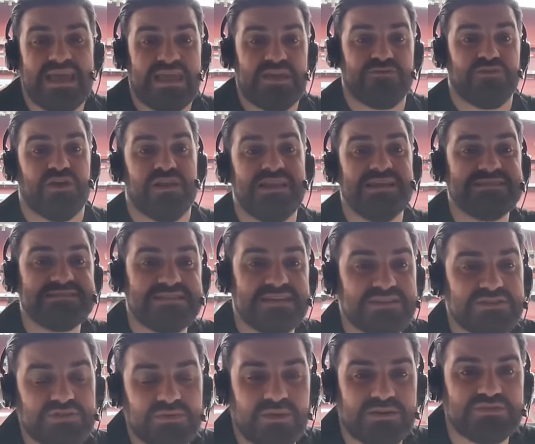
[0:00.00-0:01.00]
If you're
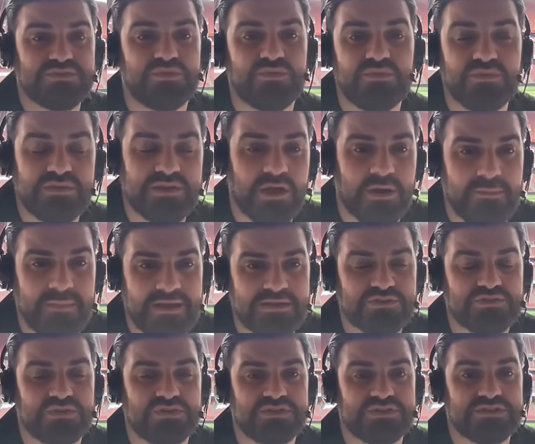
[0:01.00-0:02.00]
listening to us on audio, make
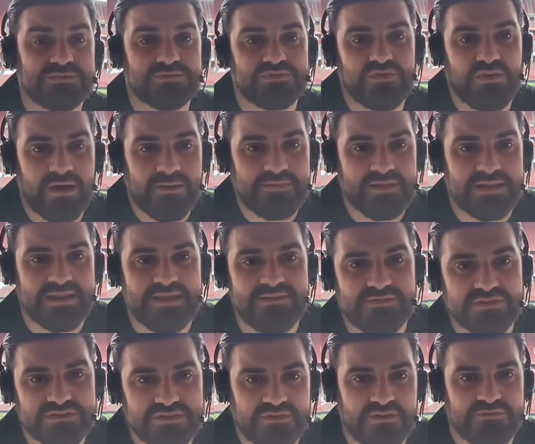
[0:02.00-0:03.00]
sure you're subscribed and
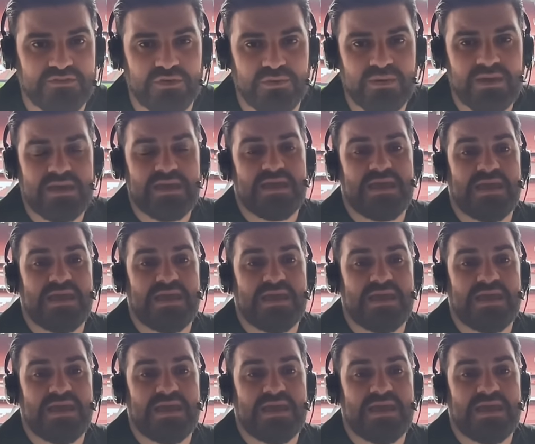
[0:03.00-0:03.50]
leave us a review.